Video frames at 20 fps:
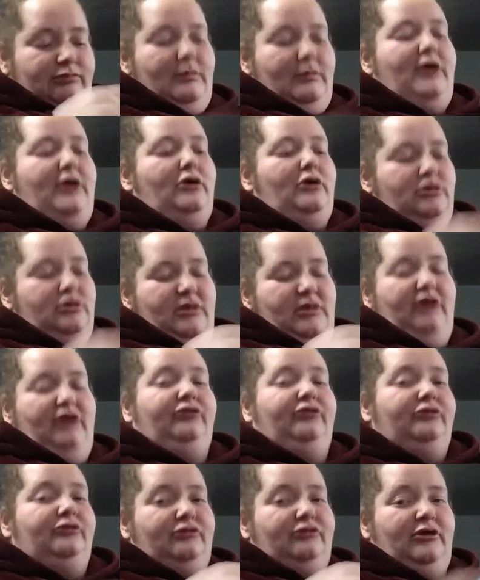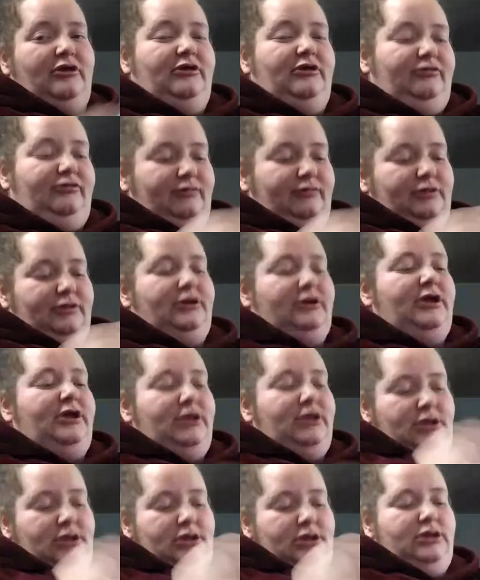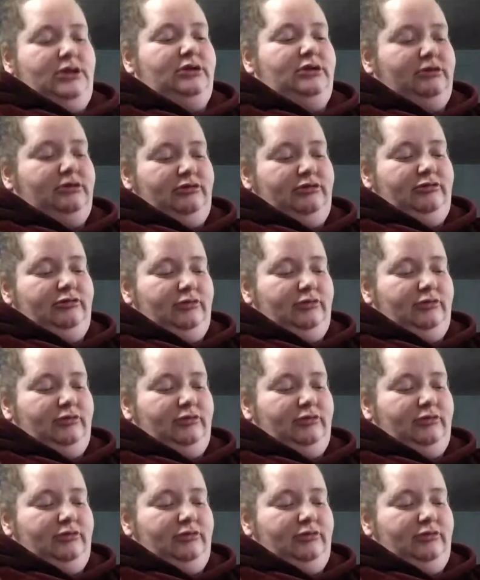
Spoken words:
arm exercise for the day, because,